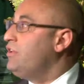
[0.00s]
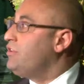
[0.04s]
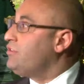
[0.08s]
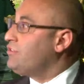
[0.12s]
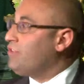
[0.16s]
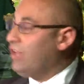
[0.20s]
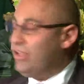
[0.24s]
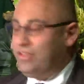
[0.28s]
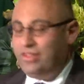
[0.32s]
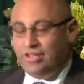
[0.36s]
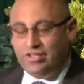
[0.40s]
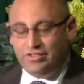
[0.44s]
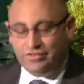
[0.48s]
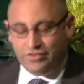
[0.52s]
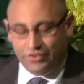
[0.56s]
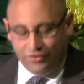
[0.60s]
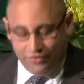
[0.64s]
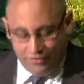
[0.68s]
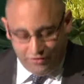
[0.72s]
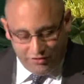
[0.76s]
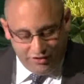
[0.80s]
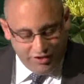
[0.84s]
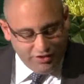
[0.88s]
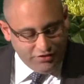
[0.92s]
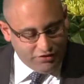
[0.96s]
So these are
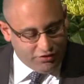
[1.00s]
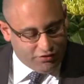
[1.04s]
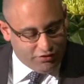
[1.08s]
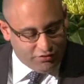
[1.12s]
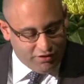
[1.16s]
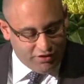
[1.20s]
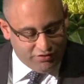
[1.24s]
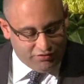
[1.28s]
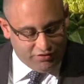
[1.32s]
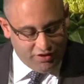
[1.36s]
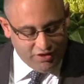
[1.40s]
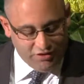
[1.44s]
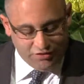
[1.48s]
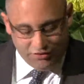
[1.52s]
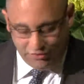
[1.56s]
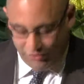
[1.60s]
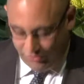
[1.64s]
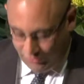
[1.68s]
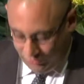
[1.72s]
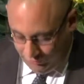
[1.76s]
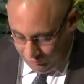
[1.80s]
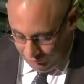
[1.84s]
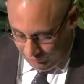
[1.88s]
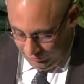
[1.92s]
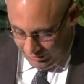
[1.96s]

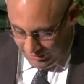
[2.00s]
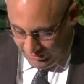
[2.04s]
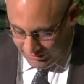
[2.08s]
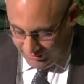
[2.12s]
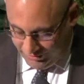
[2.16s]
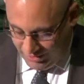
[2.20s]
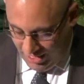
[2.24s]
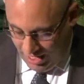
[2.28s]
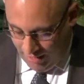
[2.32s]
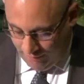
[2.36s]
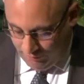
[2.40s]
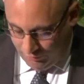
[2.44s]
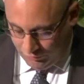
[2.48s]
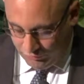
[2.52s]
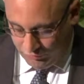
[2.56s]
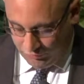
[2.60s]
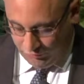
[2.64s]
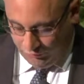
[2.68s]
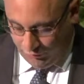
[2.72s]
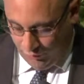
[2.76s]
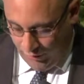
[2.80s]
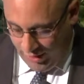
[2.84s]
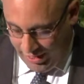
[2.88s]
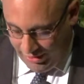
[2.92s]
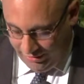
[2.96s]
essentially three examples
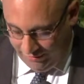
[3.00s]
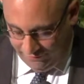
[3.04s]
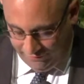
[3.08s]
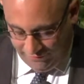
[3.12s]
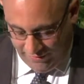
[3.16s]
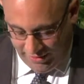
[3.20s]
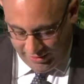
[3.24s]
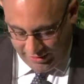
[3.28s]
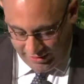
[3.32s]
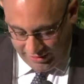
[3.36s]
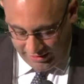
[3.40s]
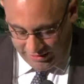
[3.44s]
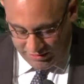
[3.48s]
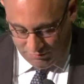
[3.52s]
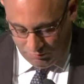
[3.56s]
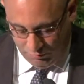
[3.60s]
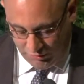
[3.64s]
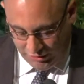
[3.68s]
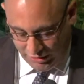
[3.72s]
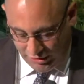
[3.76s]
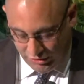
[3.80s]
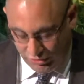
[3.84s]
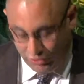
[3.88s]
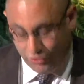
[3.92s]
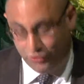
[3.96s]
of where the funding is
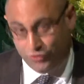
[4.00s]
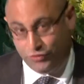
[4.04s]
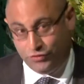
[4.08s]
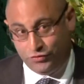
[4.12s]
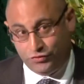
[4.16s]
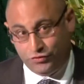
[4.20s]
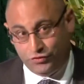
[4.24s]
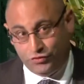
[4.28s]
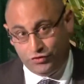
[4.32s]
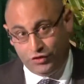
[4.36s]
being used.